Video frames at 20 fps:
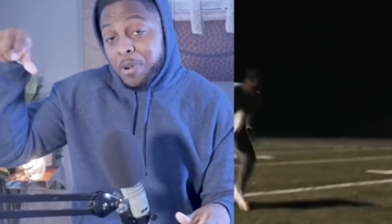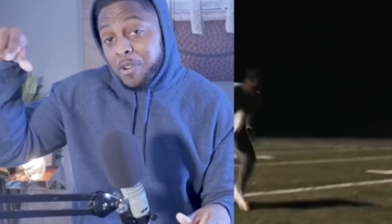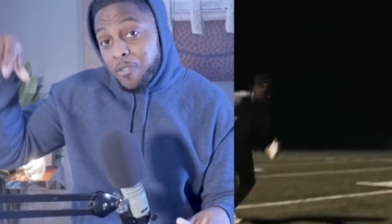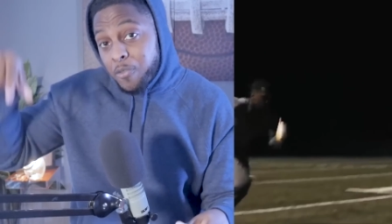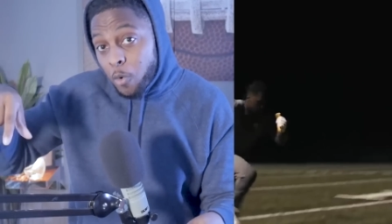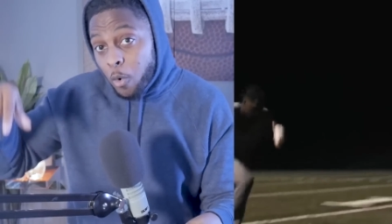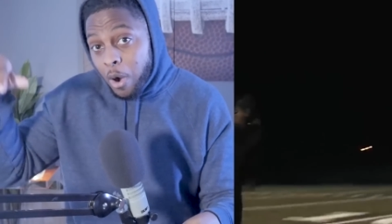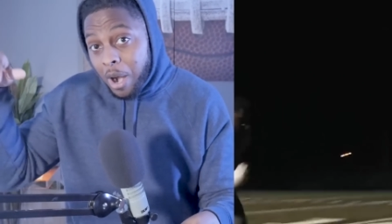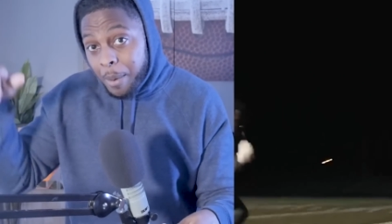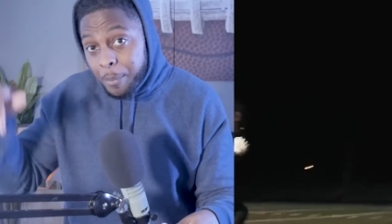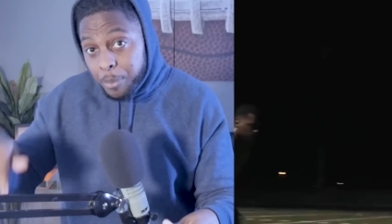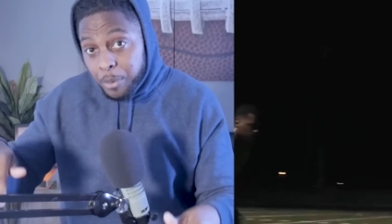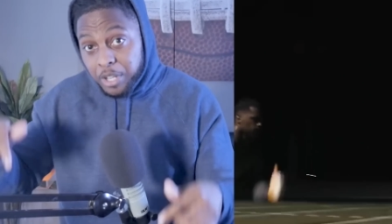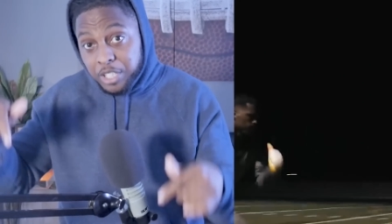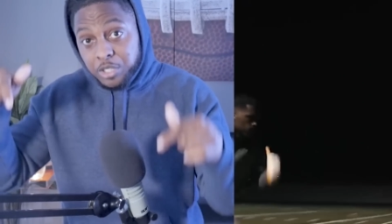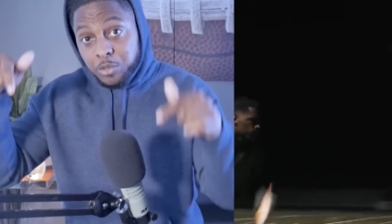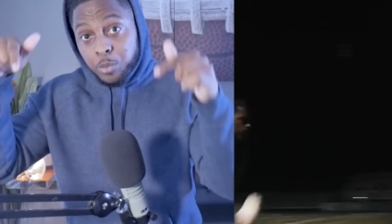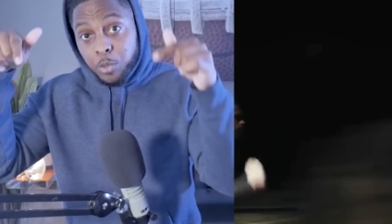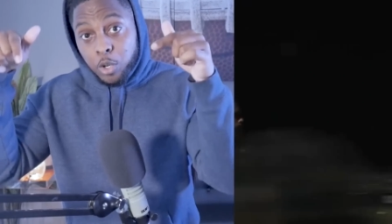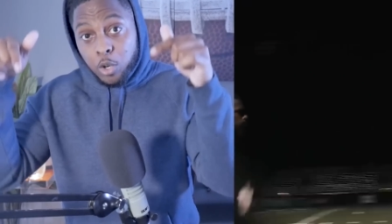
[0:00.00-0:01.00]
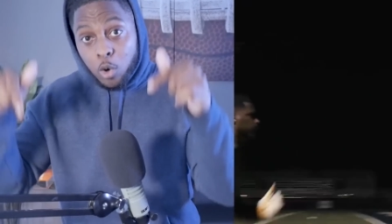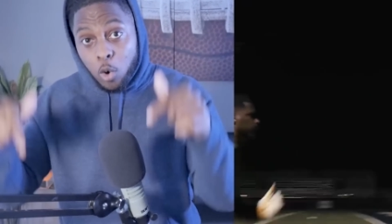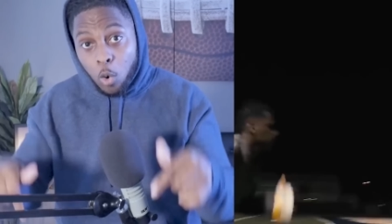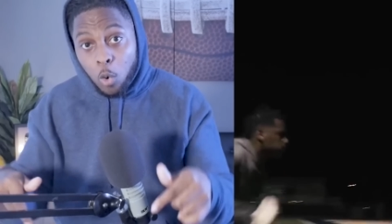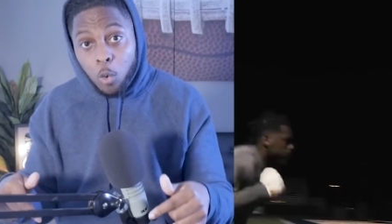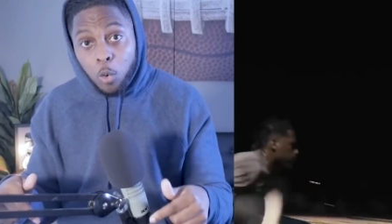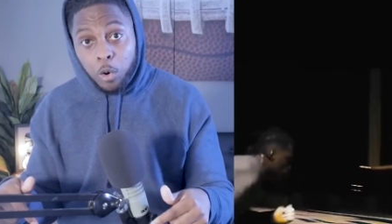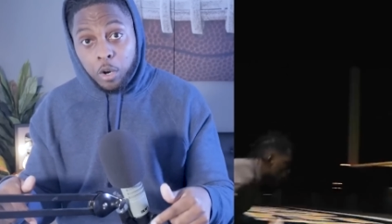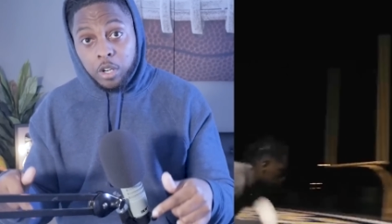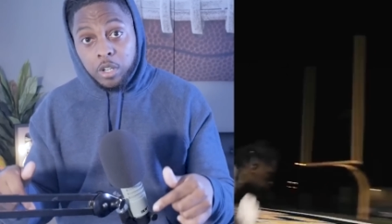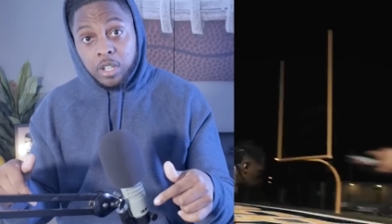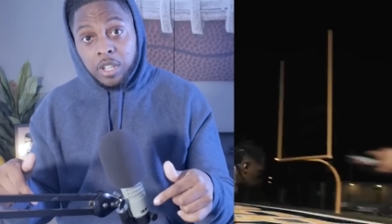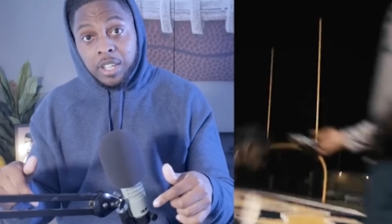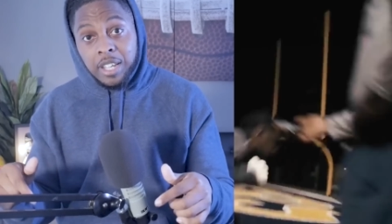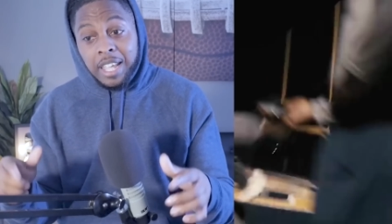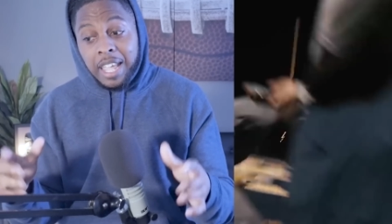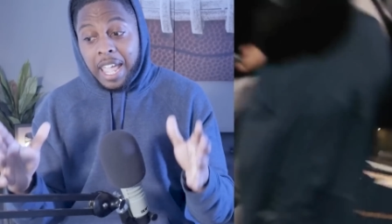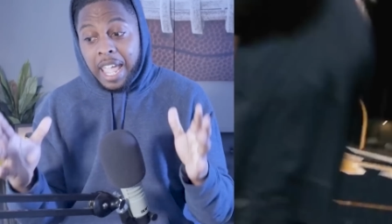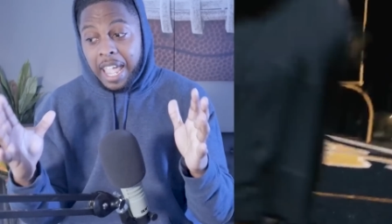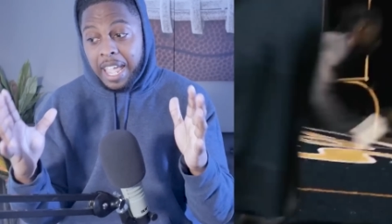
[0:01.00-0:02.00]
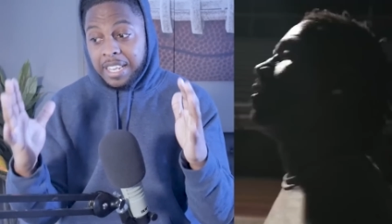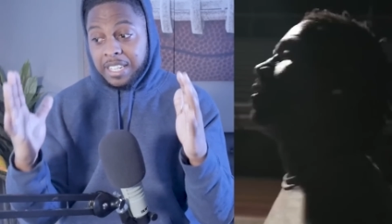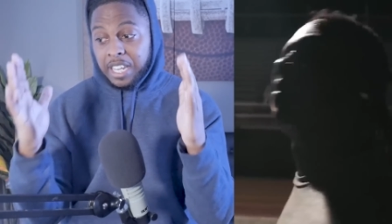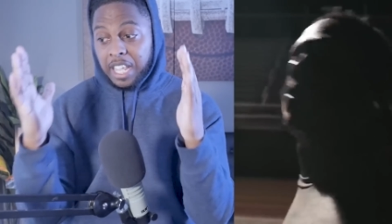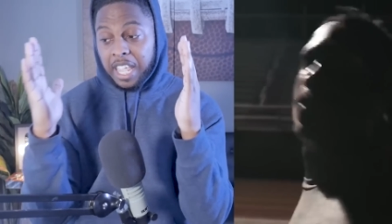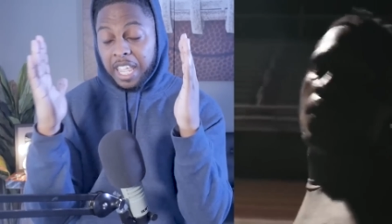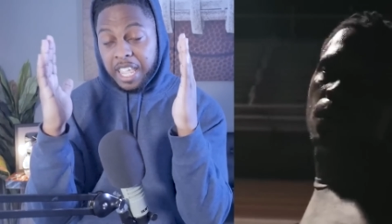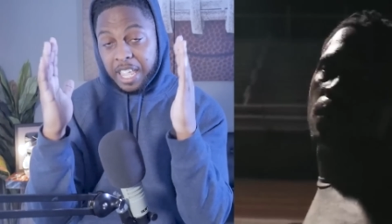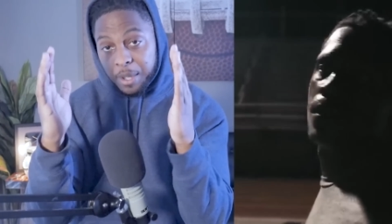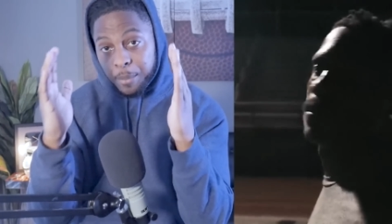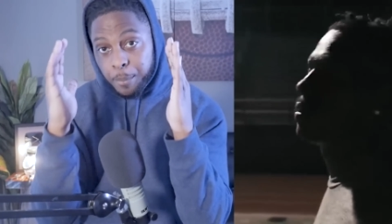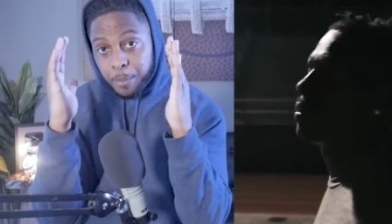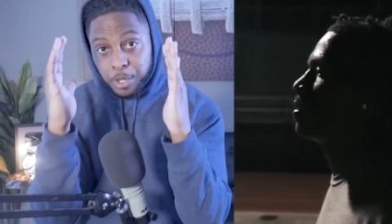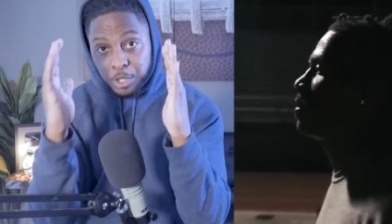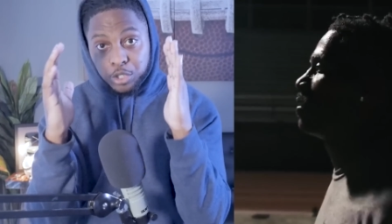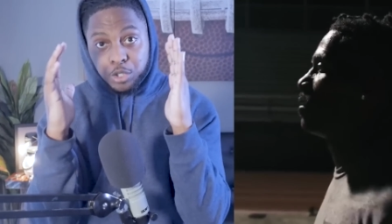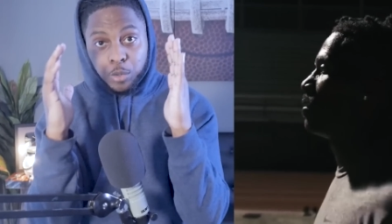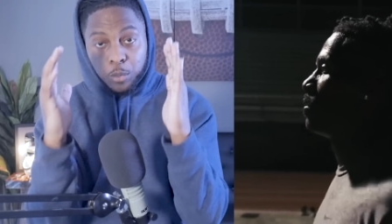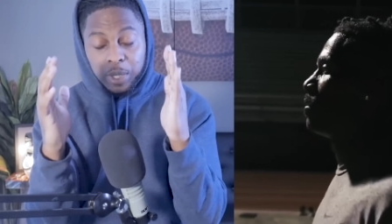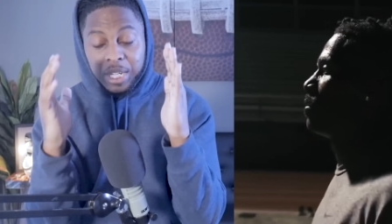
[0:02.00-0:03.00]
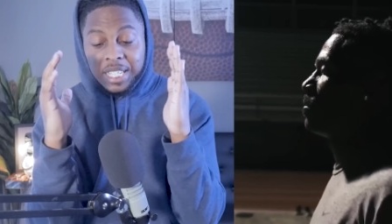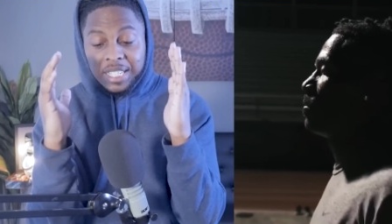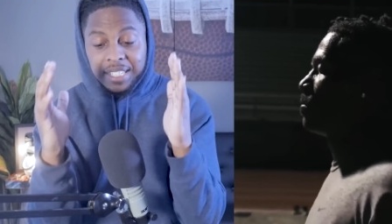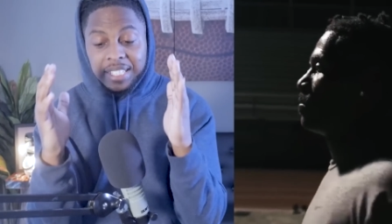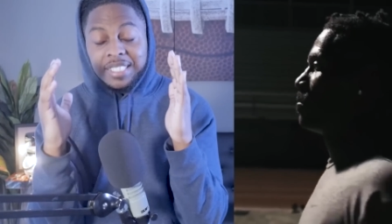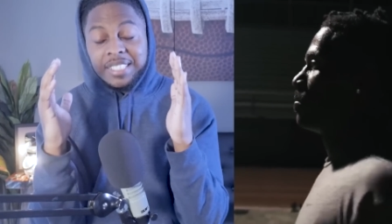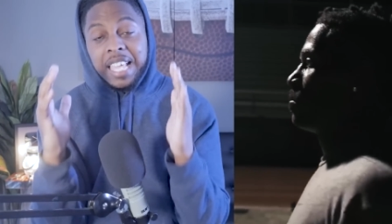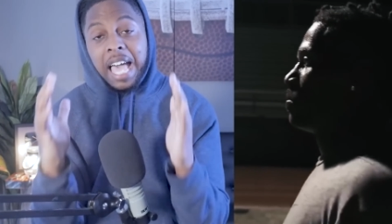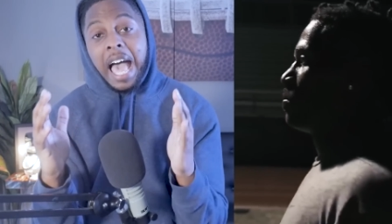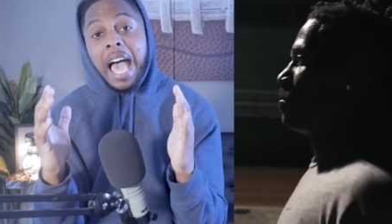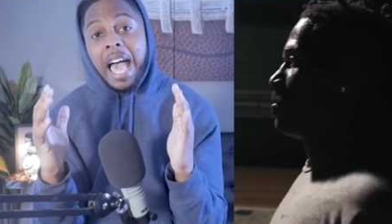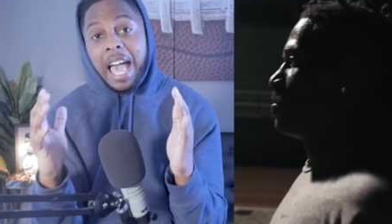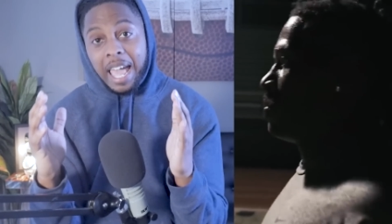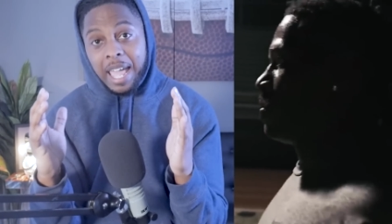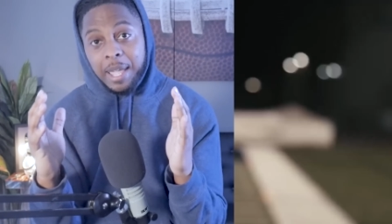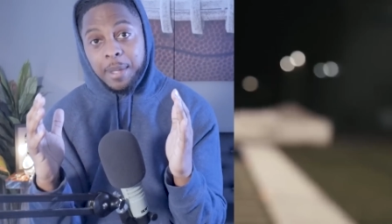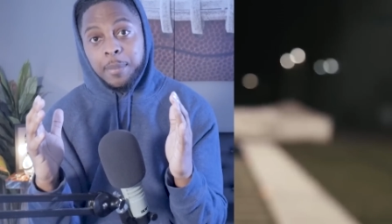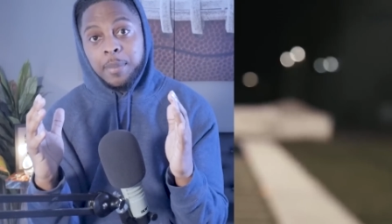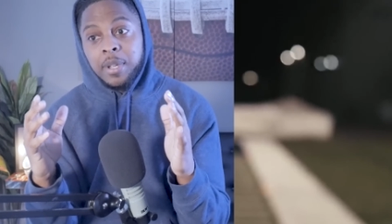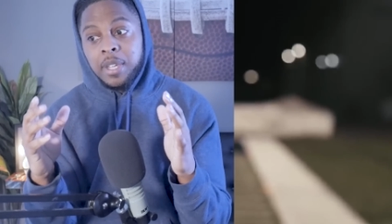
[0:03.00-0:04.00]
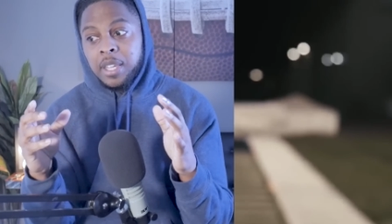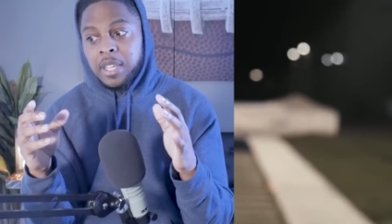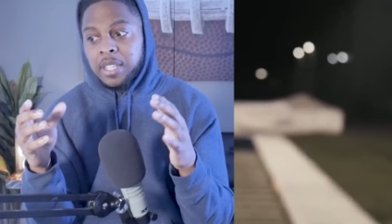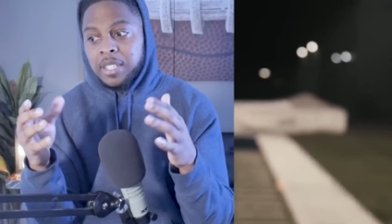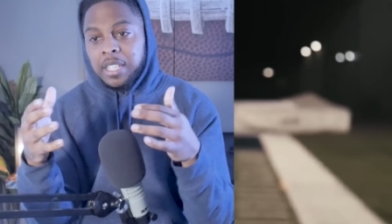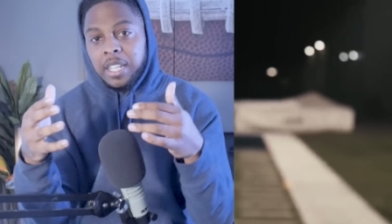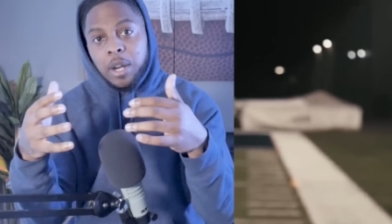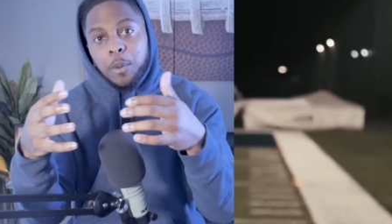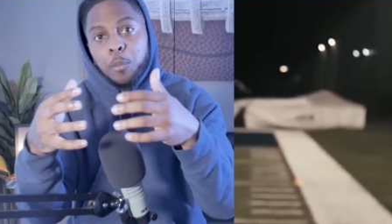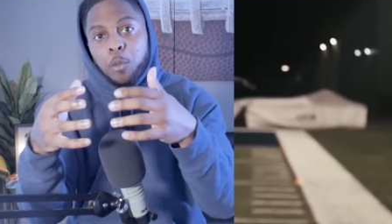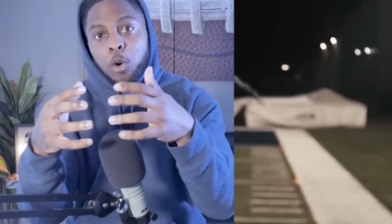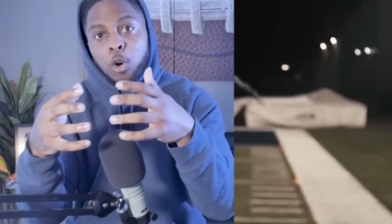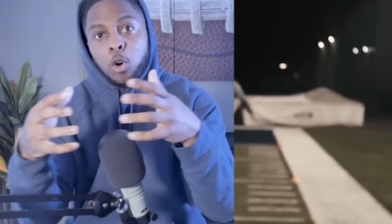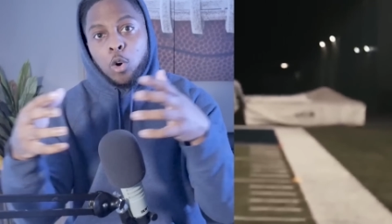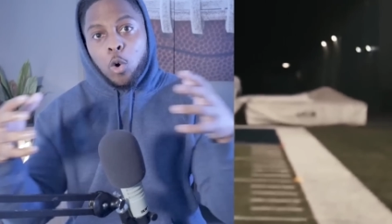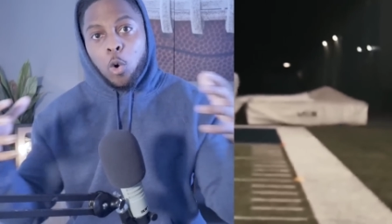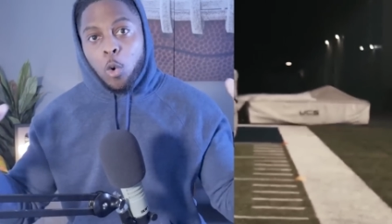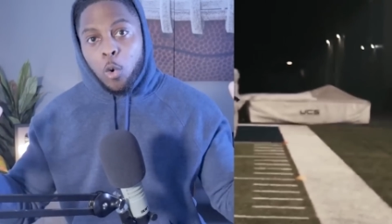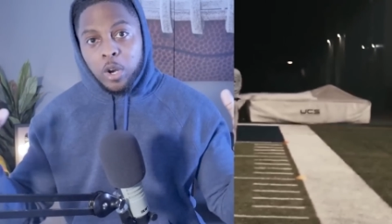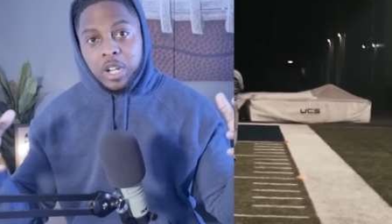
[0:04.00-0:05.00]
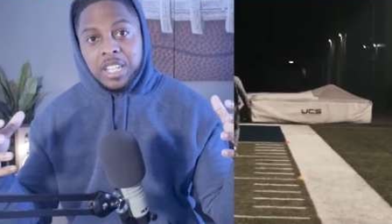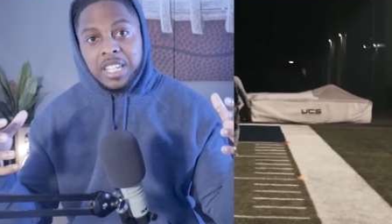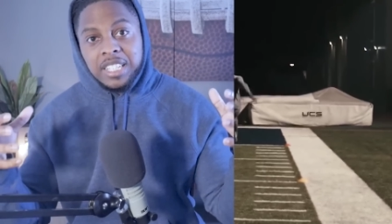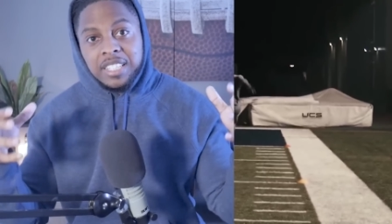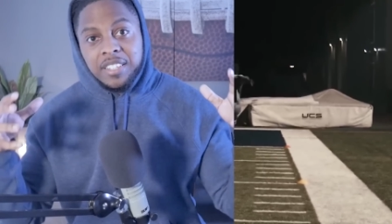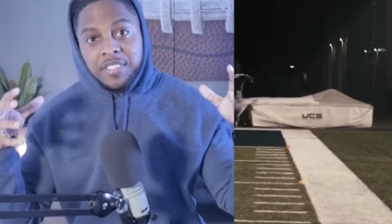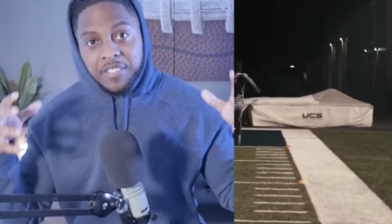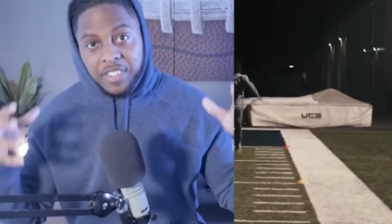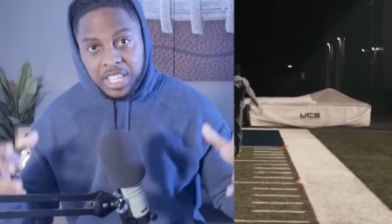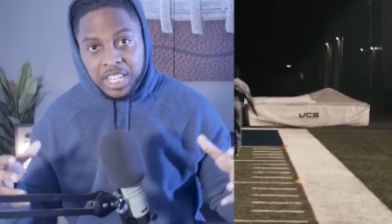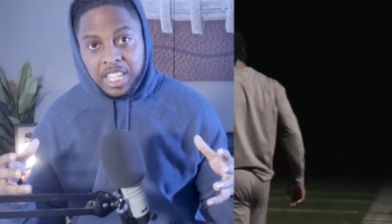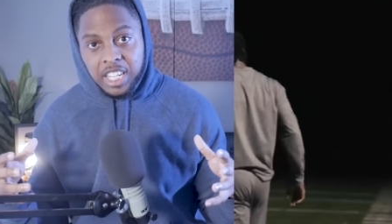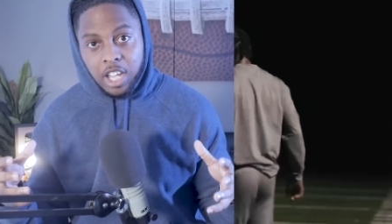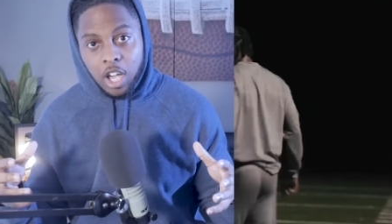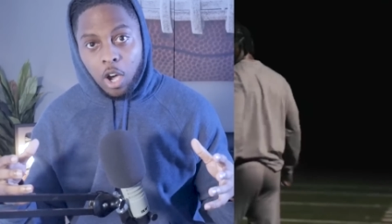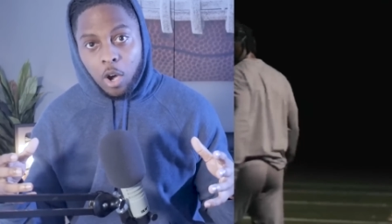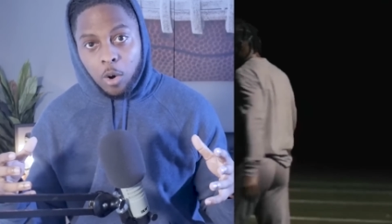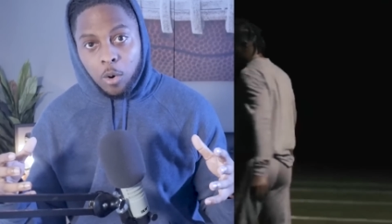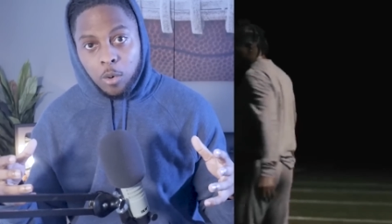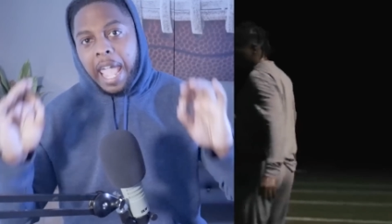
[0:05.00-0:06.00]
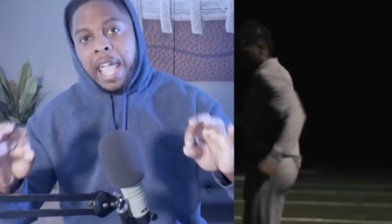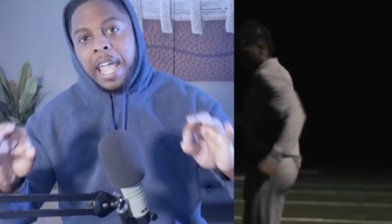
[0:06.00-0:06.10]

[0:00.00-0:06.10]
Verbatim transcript: before I press record. And in between the time, that I'm recording the video.